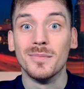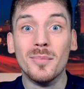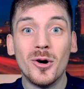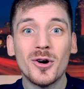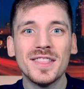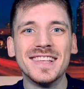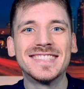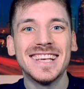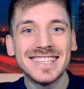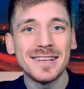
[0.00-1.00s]
More than
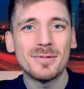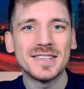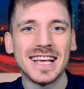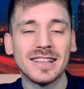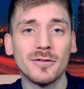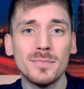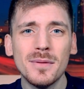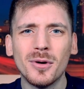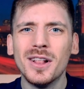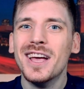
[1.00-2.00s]
60% of
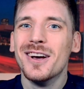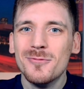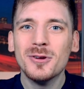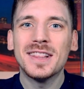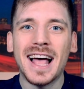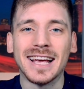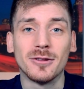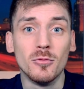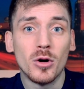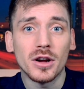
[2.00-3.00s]
people would
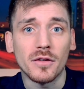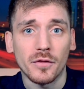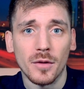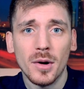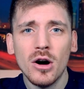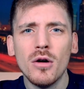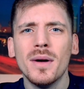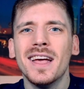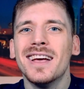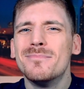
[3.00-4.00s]
like to work from
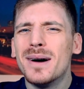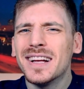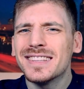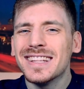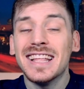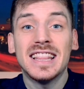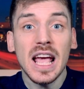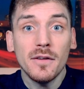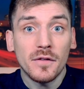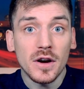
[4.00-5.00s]
home, but
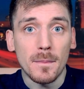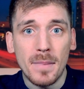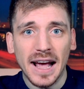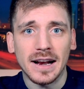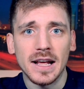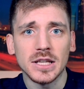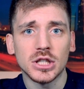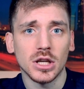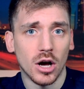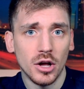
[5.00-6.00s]
they fear
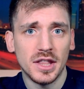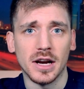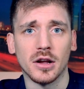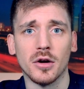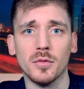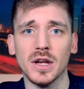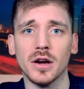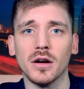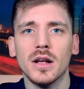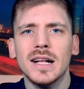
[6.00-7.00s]
backlash on their
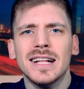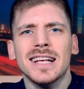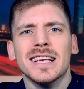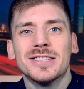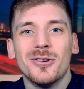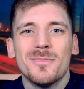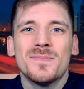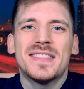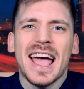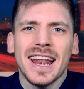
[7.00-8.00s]
career.
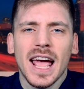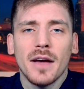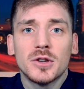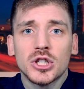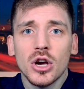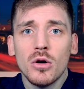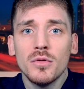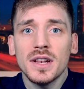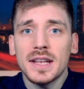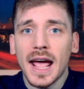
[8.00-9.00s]
So, data have
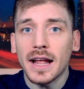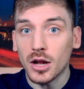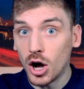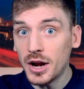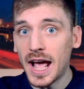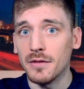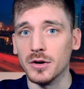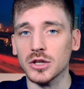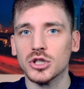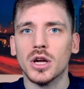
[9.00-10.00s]
shown that, on
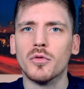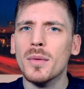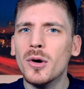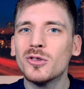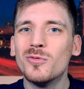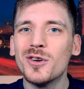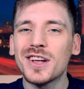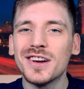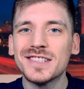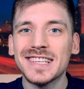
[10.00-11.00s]
average, remote
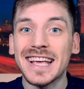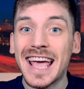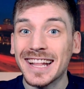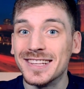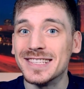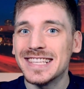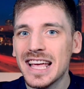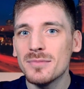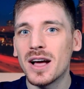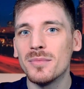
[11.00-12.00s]
workers get the
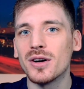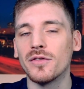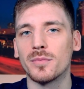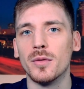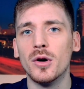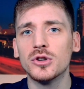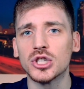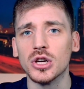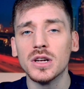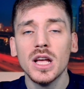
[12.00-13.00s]
same number of
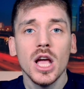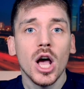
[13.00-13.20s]
promotion